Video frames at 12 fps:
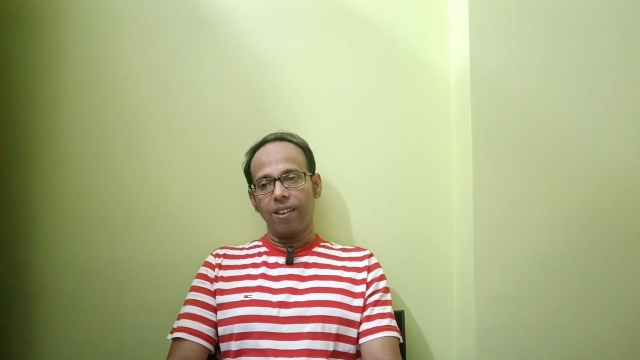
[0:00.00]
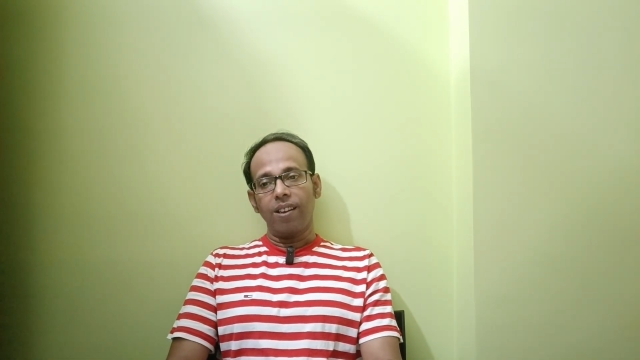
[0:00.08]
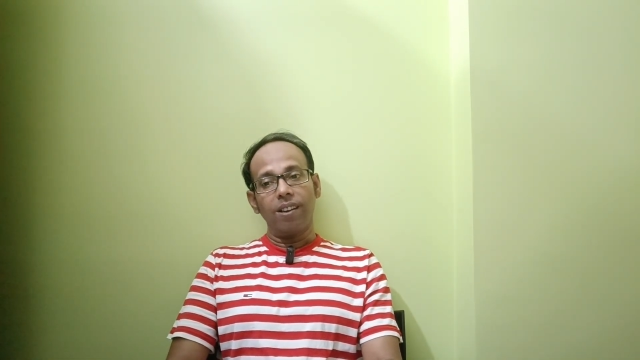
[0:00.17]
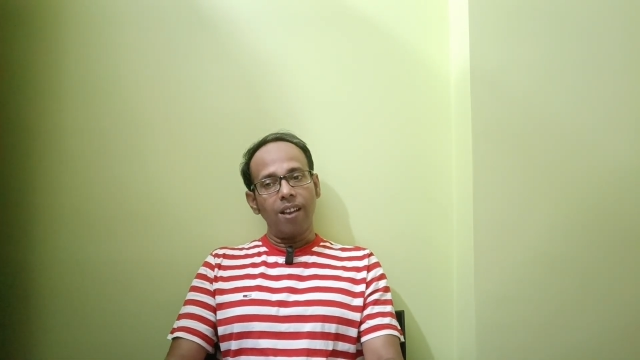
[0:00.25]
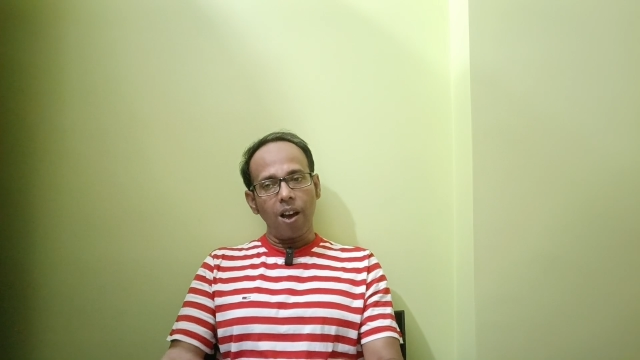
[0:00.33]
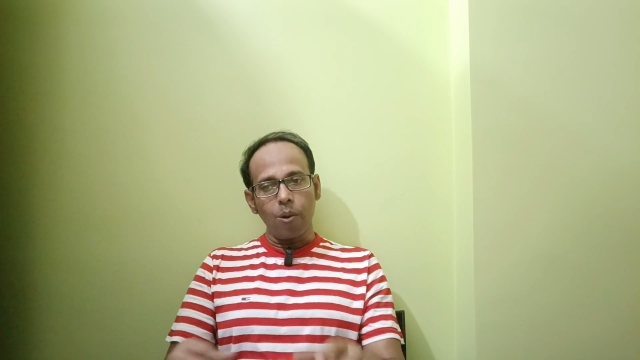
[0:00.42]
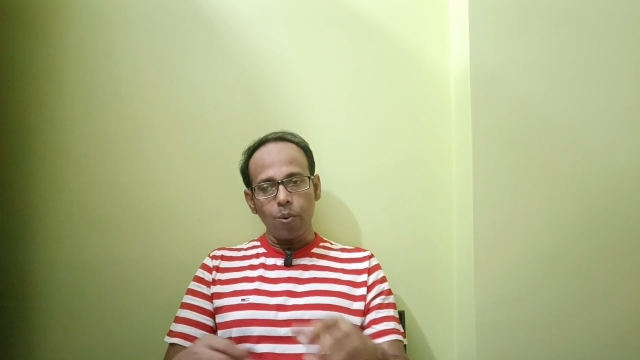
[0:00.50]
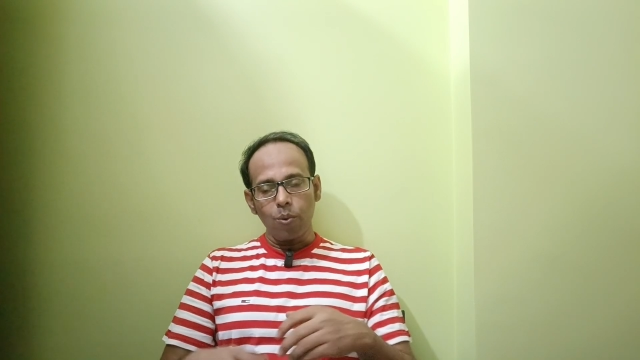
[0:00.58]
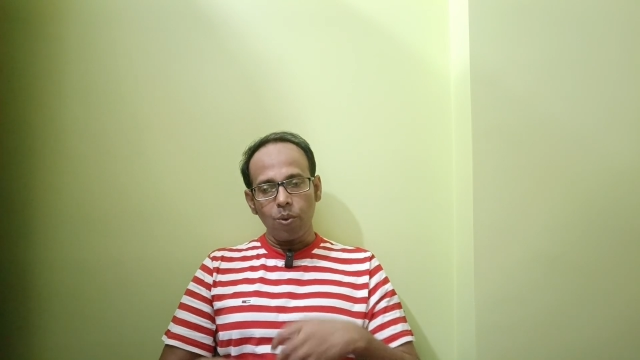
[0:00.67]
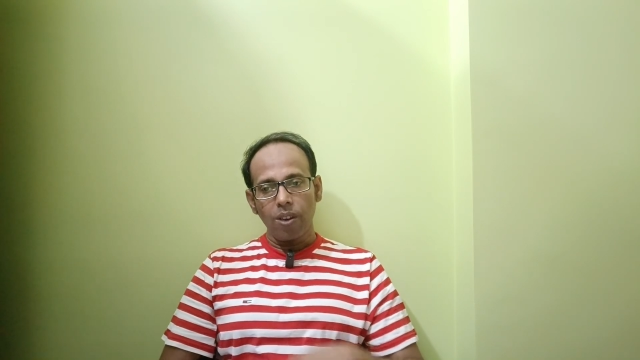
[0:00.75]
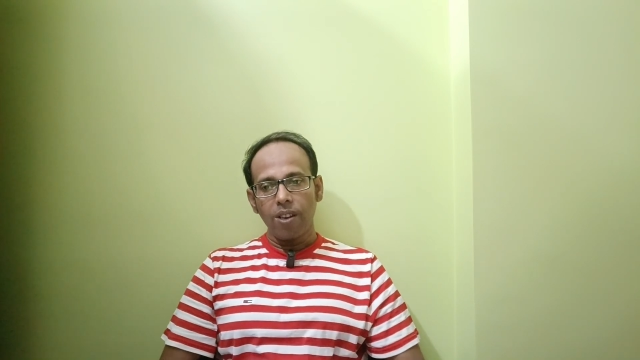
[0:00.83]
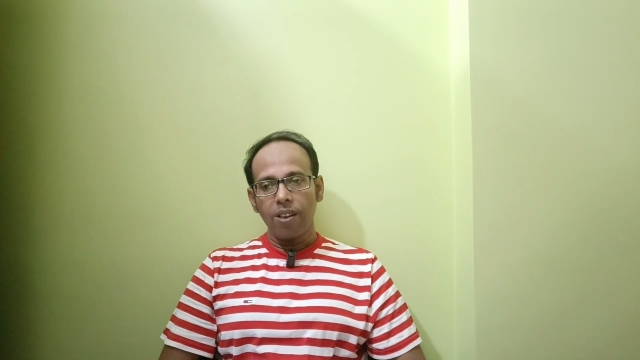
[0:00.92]

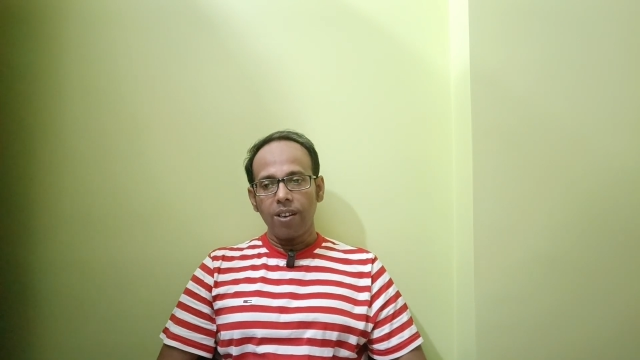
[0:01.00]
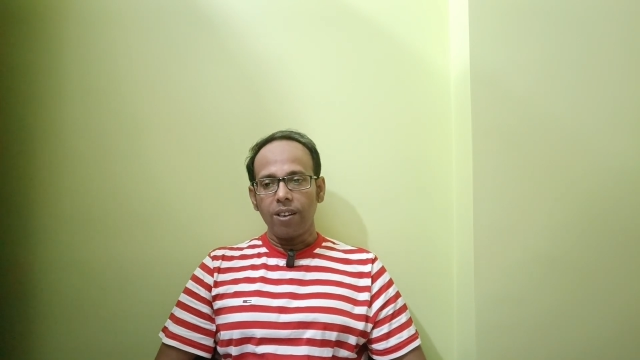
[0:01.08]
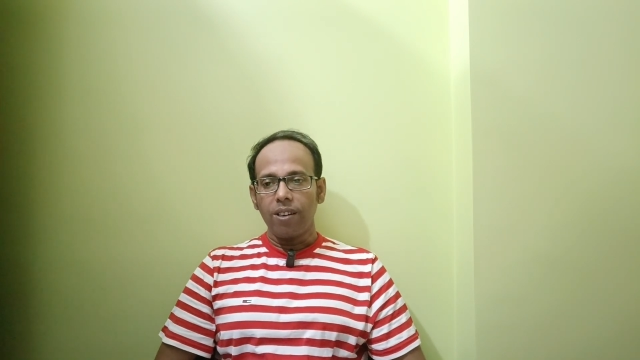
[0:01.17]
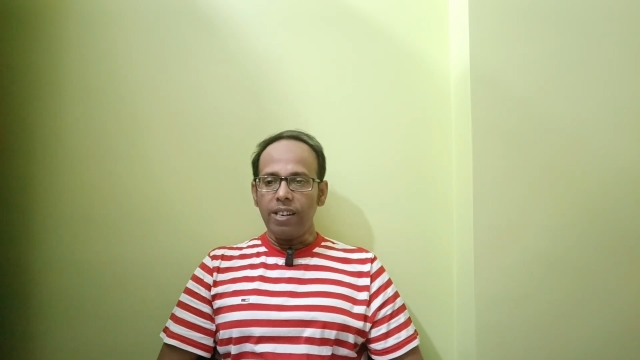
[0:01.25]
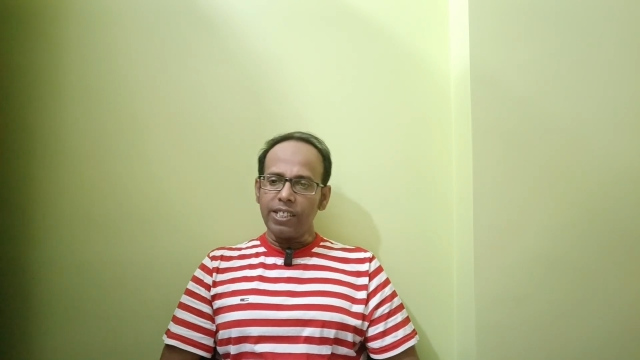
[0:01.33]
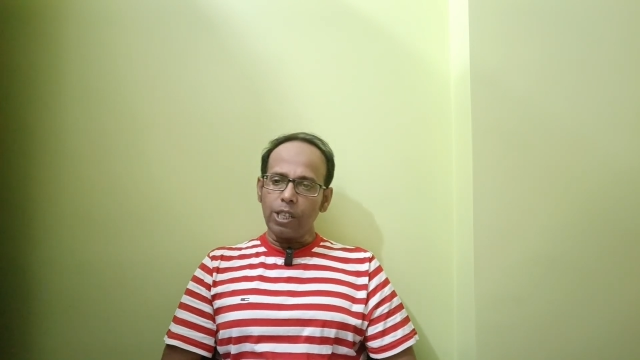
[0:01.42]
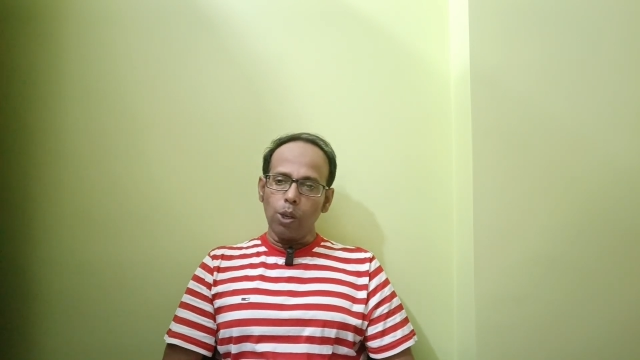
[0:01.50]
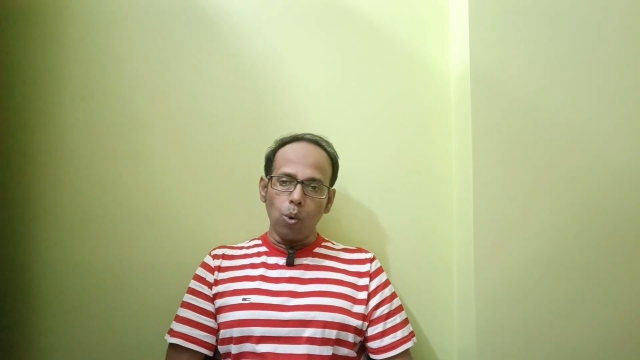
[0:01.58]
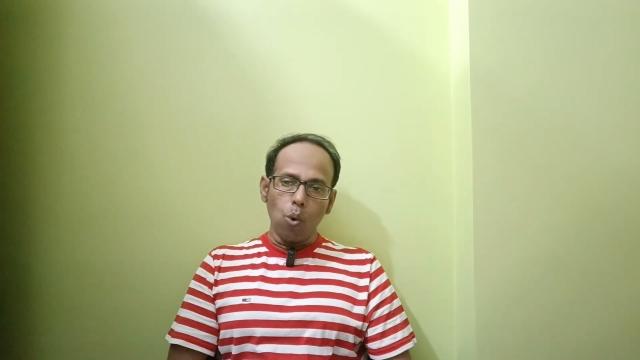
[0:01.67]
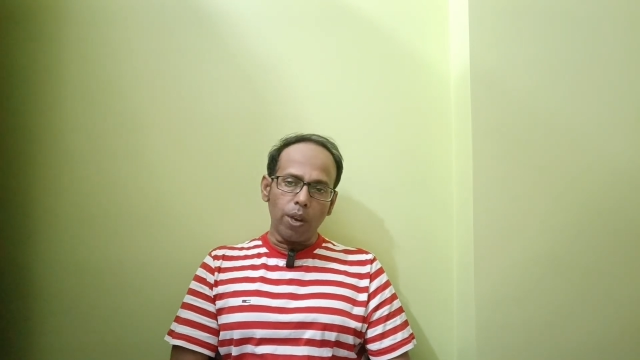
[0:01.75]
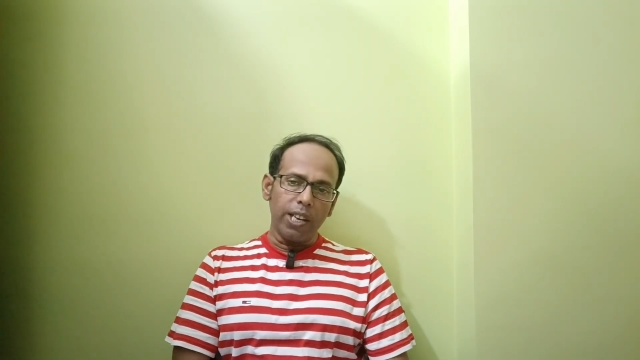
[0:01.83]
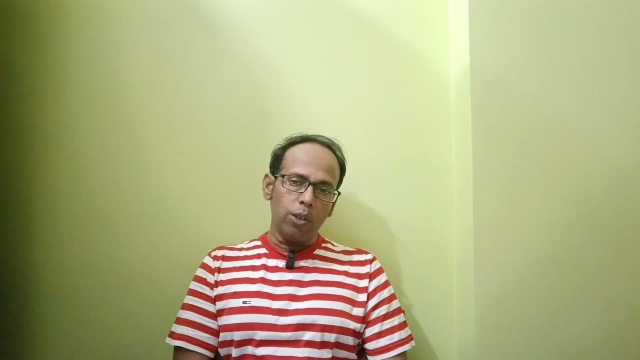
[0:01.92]
Now let's
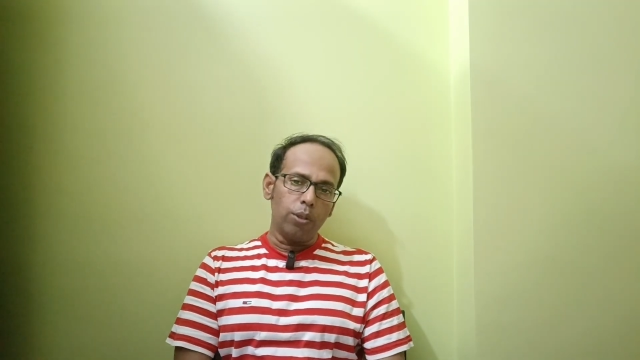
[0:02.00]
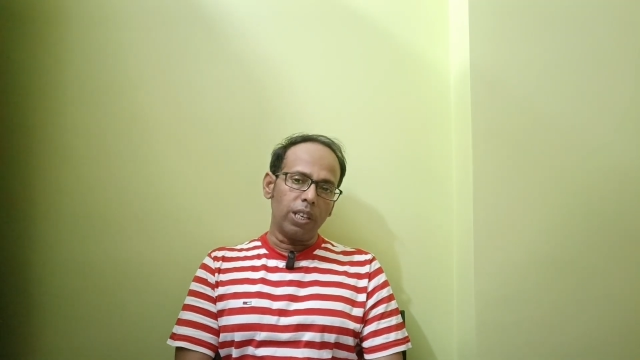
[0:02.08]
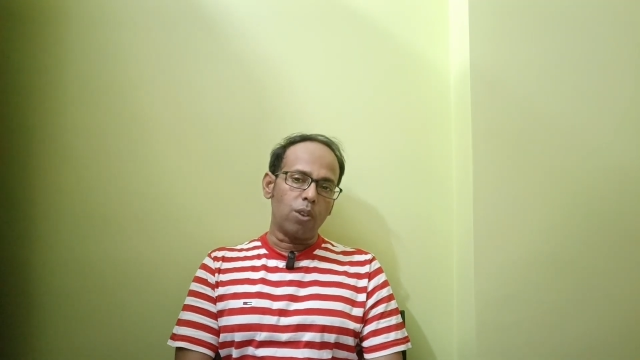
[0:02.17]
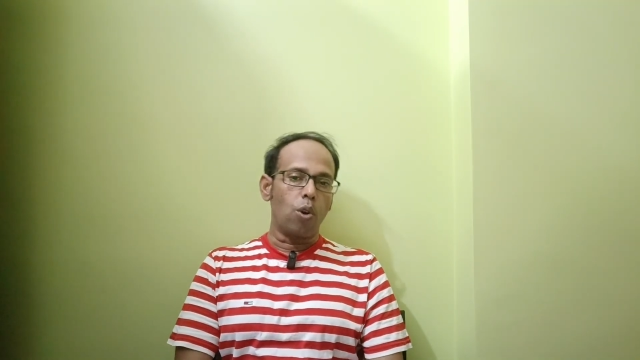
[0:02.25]
look into the